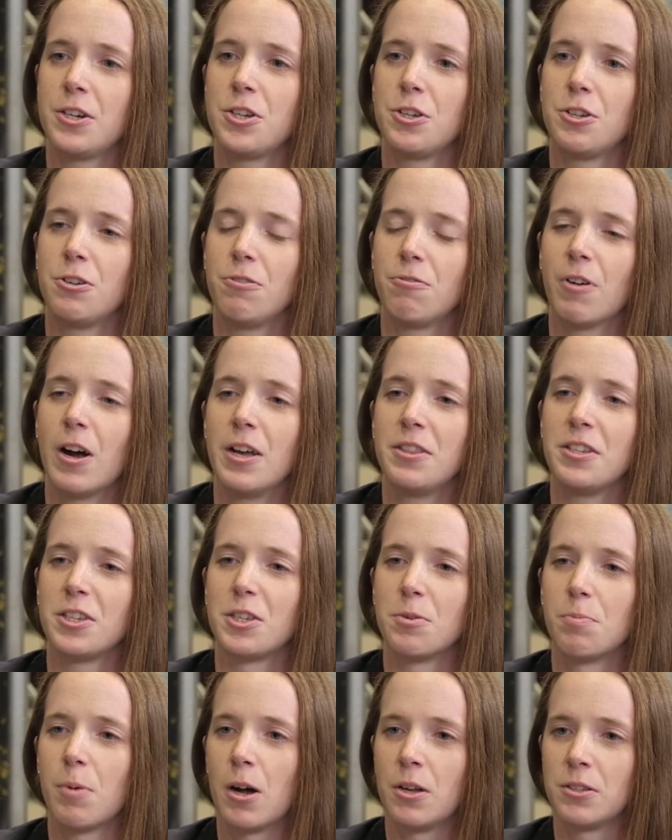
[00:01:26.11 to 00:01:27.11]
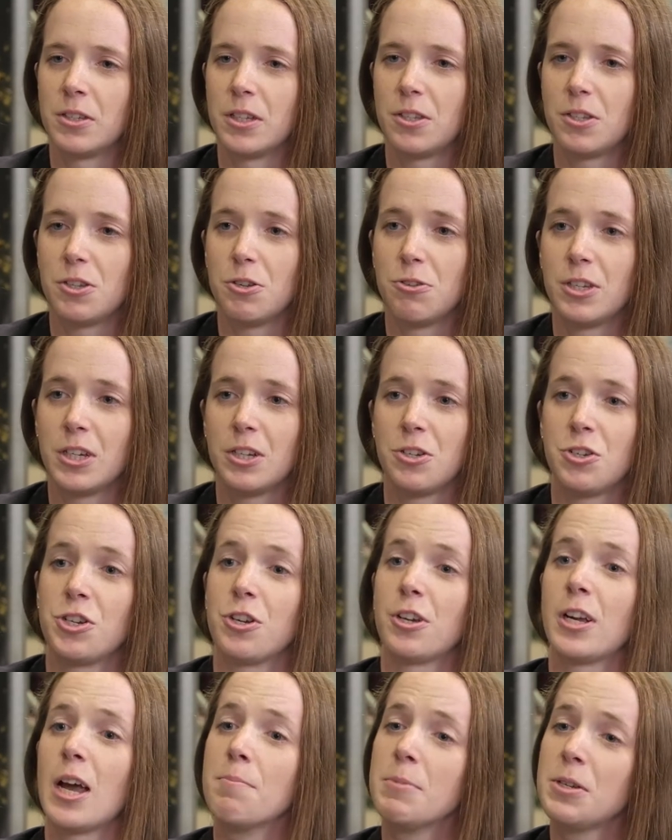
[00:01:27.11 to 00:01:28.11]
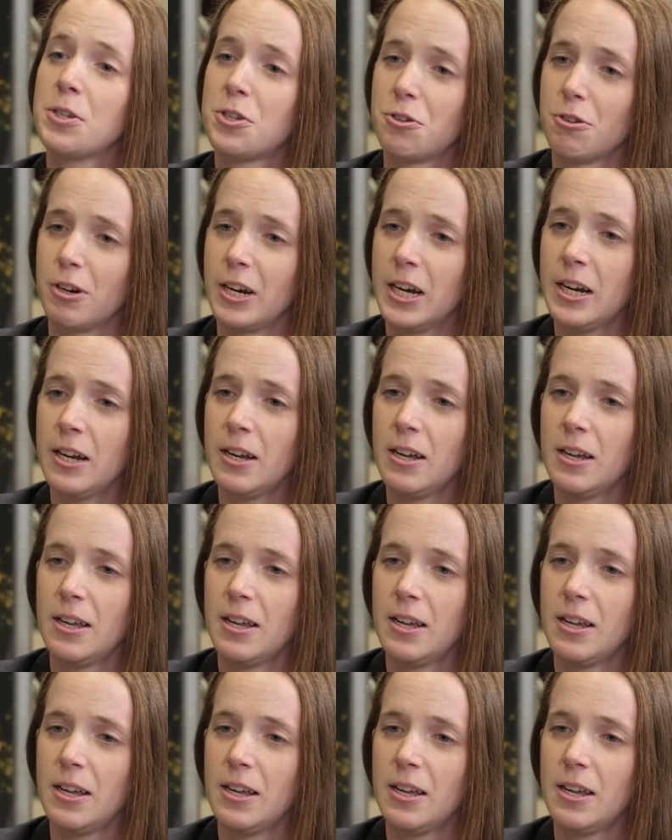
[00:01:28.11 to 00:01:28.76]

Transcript: to find these deposits using geochemistry,